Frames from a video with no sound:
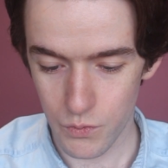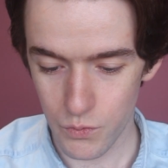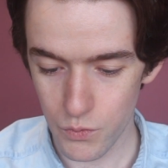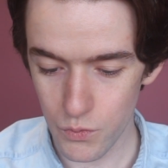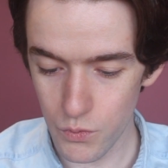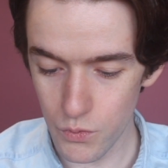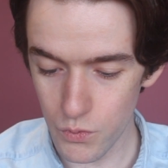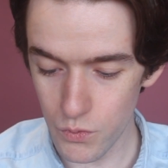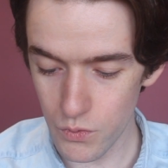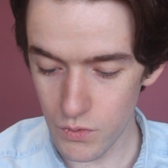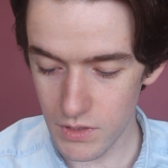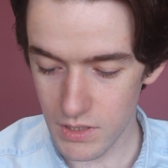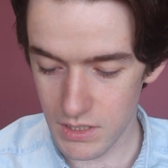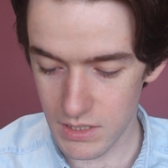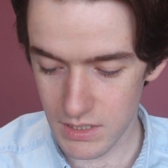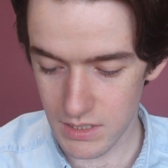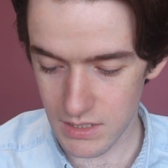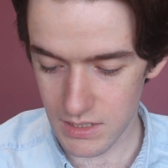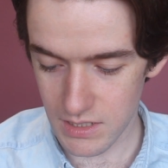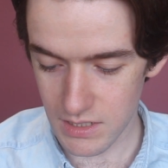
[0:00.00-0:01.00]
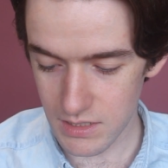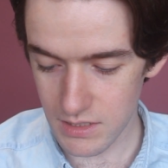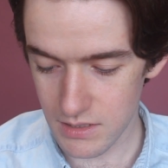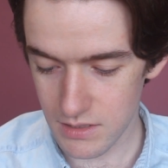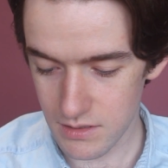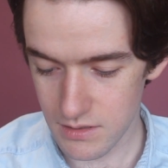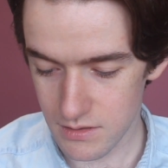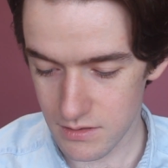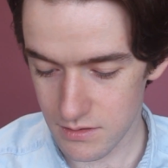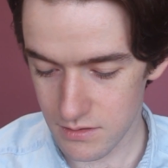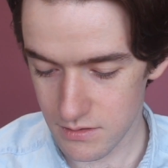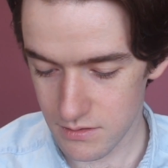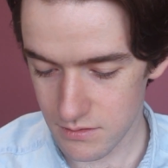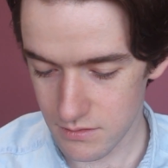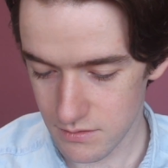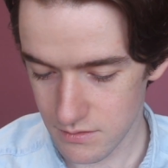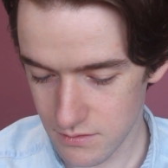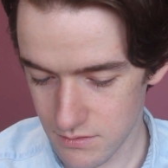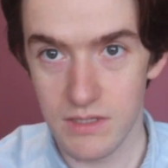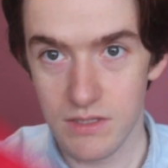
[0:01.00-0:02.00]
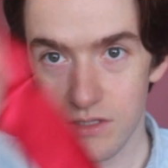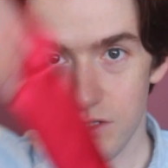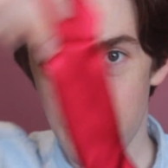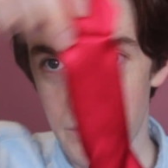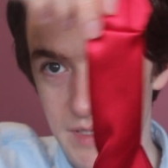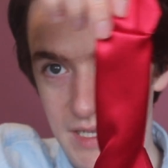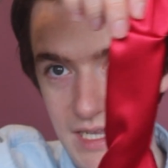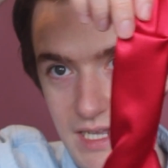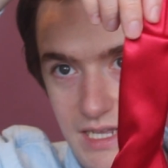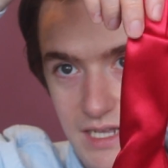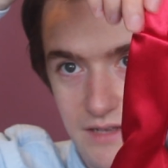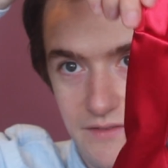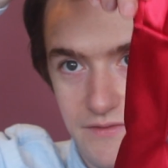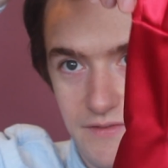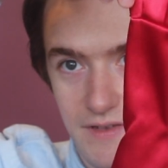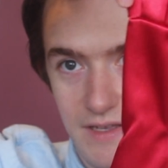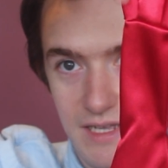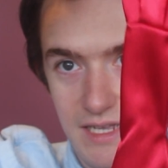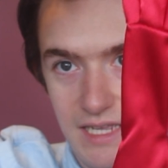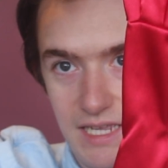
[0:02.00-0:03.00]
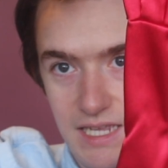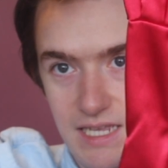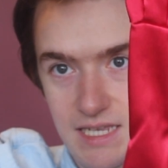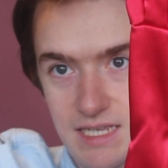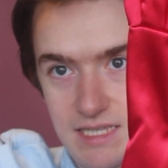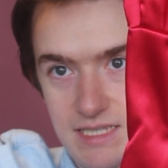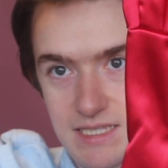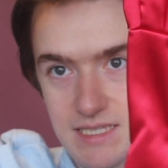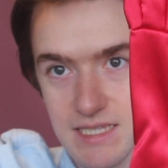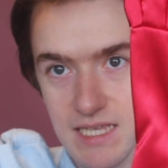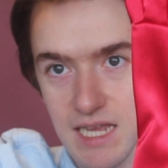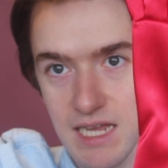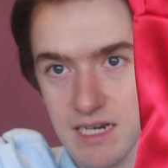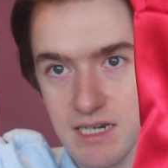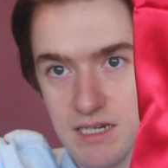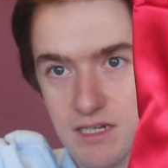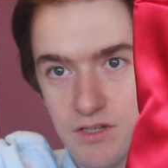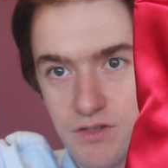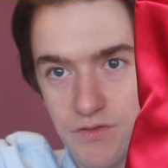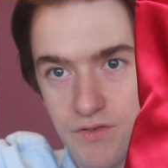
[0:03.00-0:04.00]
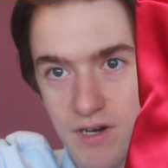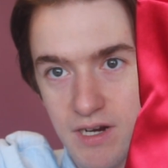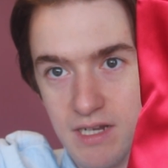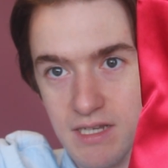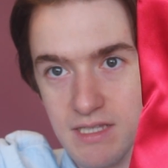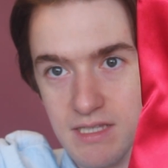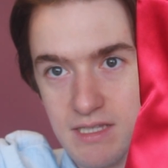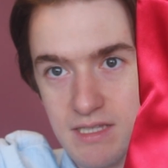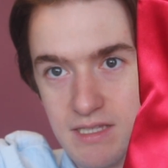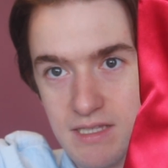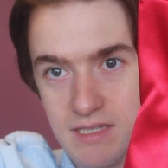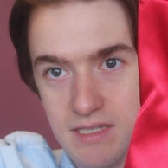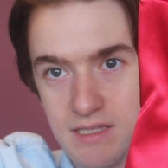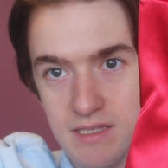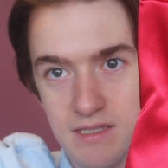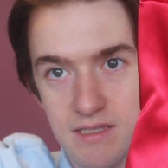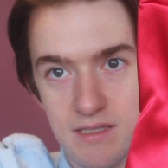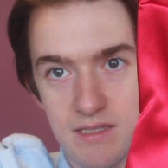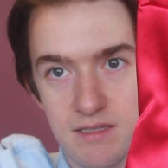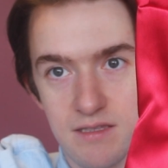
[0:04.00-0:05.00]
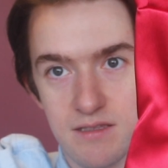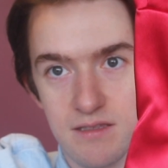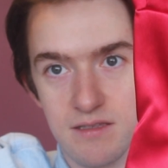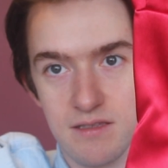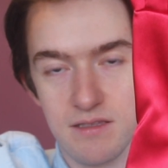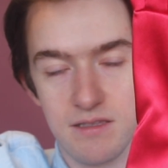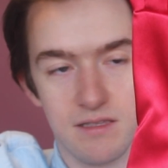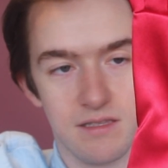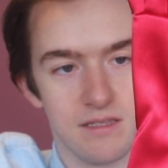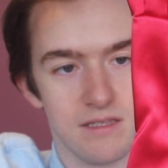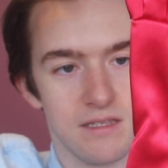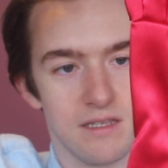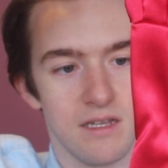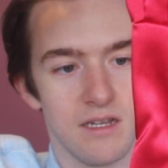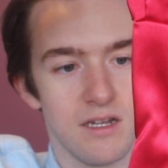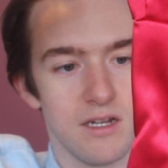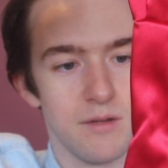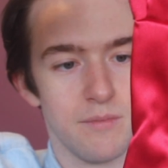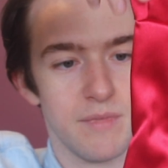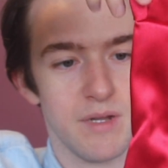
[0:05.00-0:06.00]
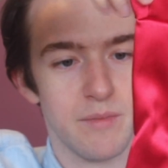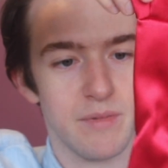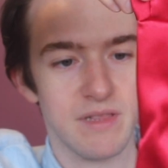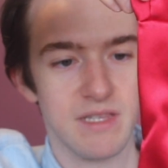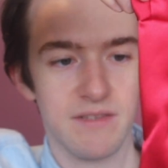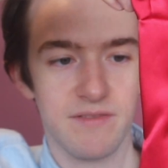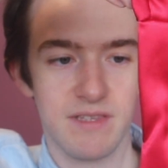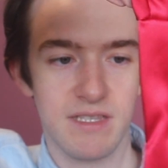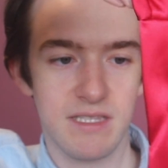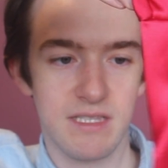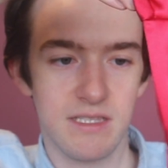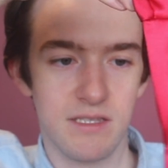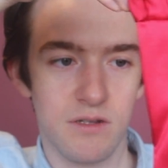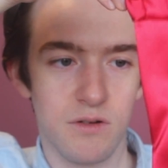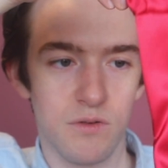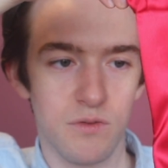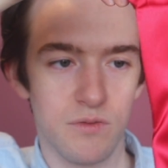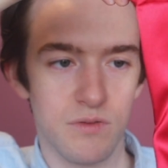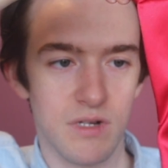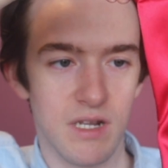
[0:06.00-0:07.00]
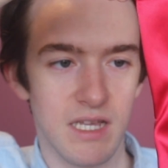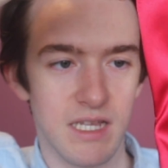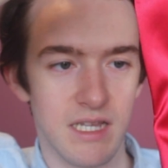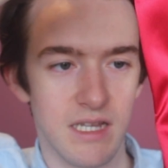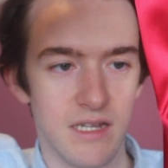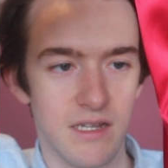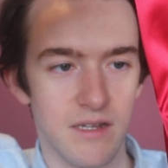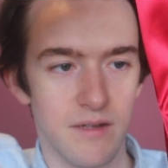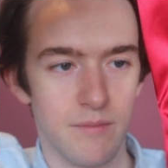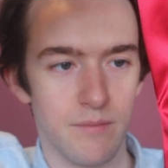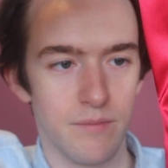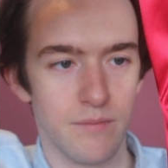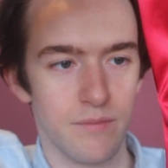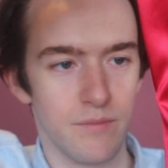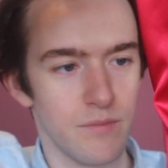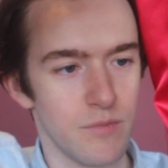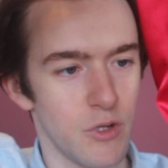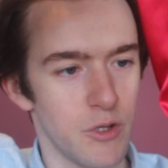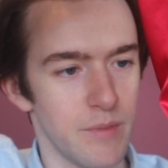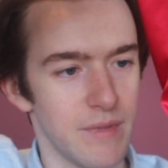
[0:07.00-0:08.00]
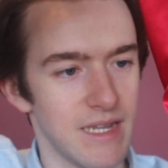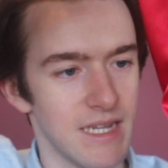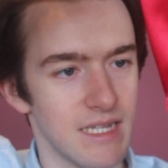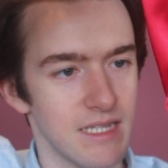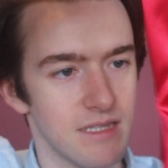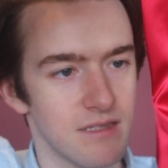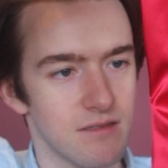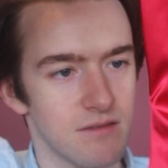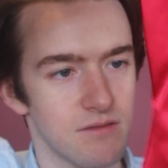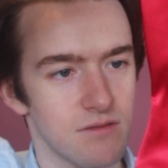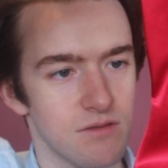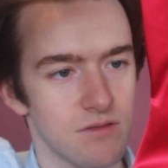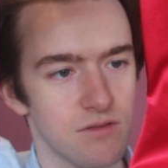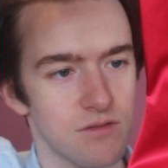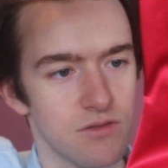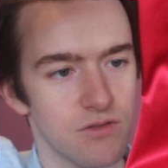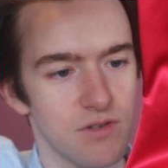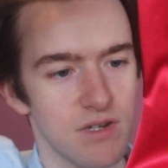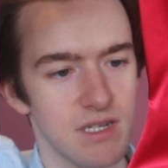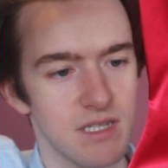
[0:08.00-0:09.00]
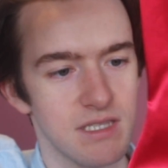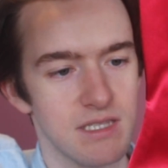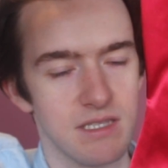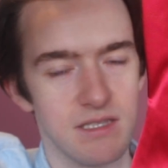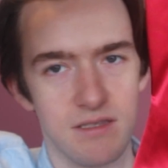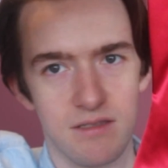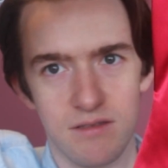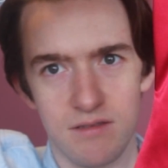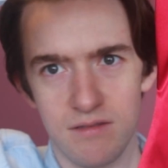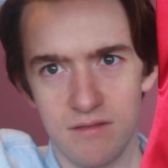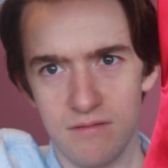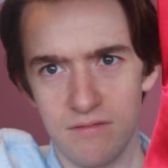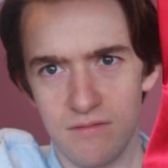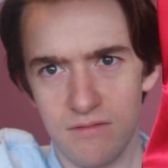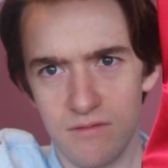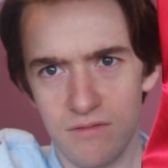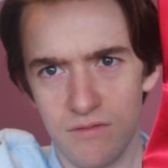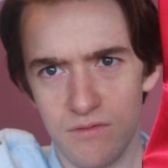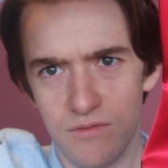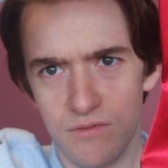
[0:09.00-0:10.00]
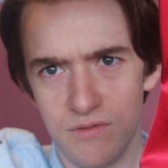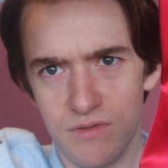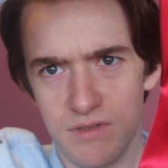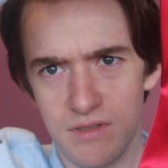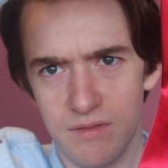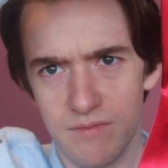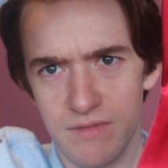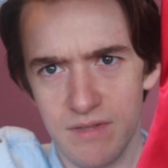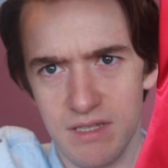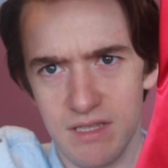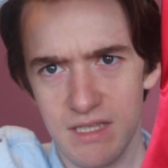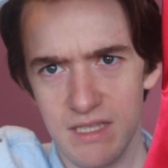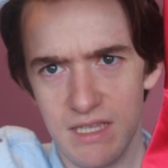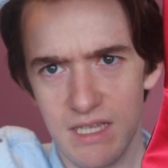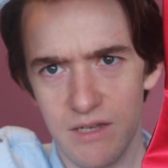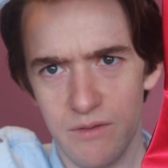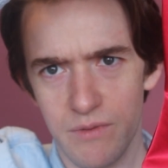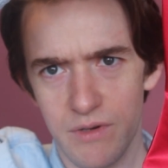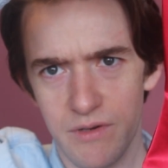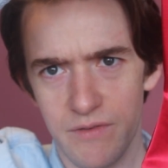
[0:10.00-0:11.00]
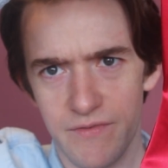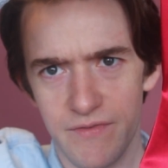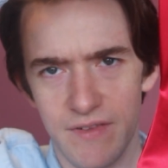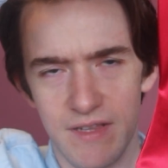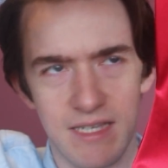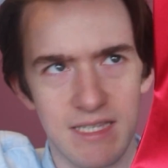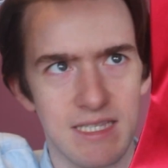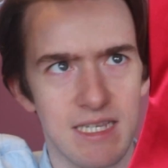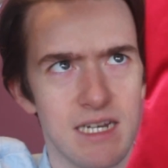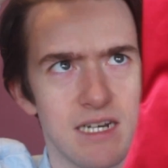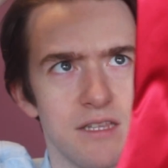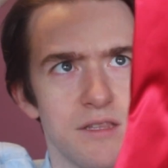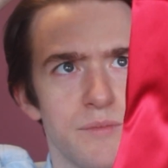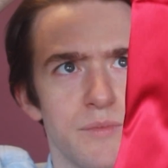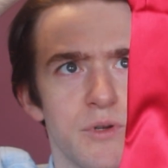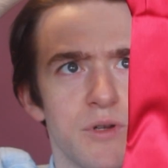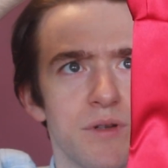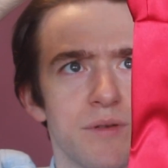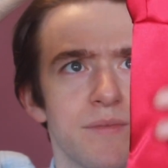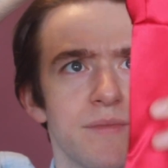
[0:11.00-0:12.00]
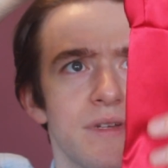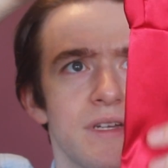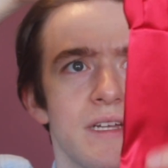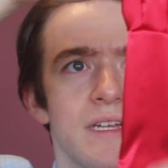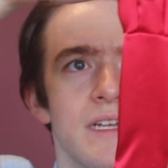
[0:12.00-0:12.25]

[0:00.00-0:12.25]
Ooh la la. So we have a satin dress. I believe this is called like a mermaid dress or something like that, where it flares out at the bottom.